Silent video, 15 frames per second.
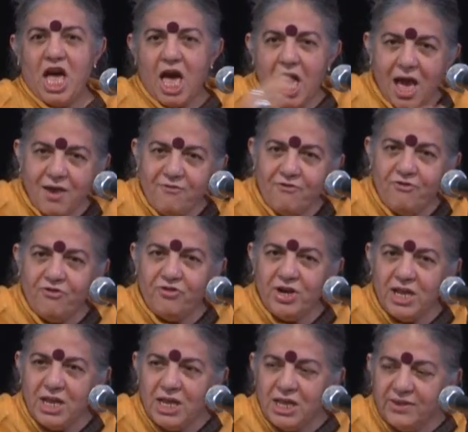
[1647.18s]

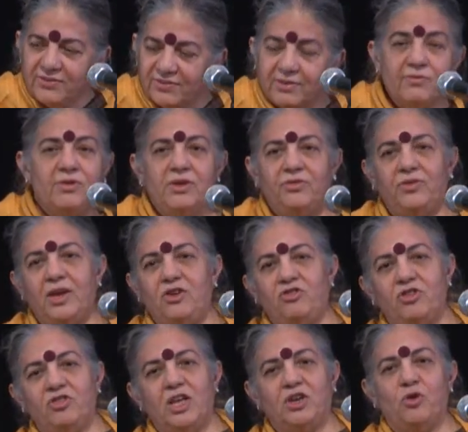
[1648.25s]
Every
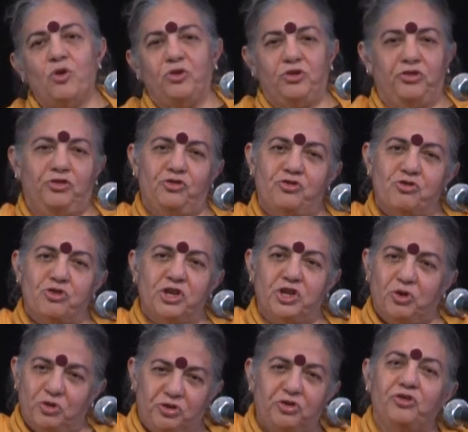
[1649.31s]
civilization that got destroyed
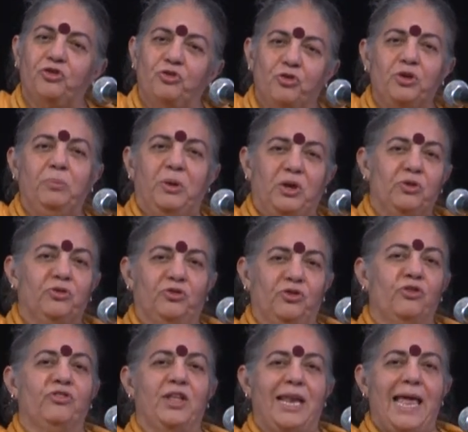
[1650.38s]
because
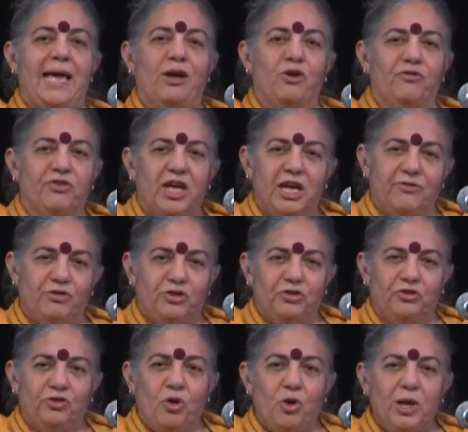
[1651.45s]
of the lack of care for the
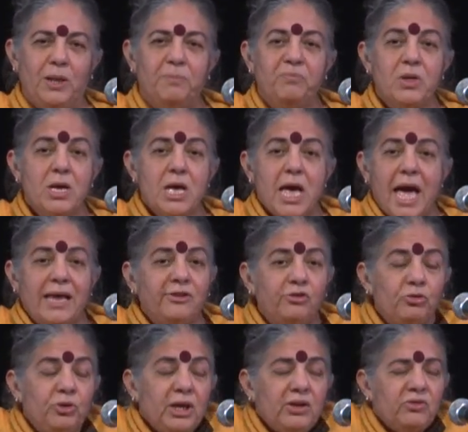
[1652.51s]
soil. And
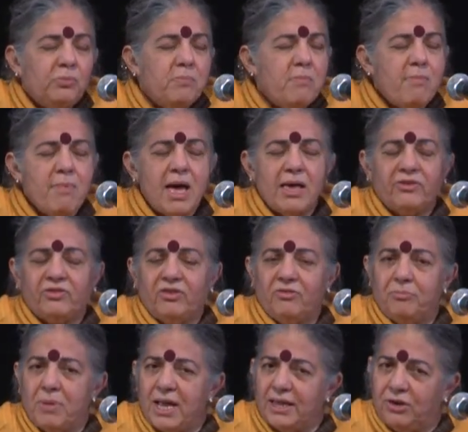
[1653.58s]
today's massive
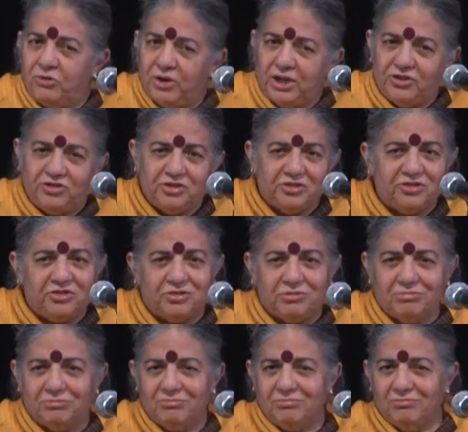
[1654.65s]

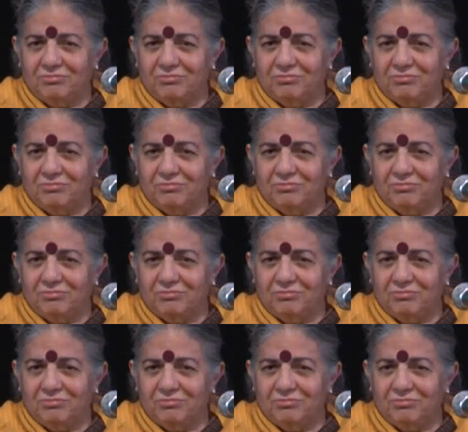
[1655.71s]
migrations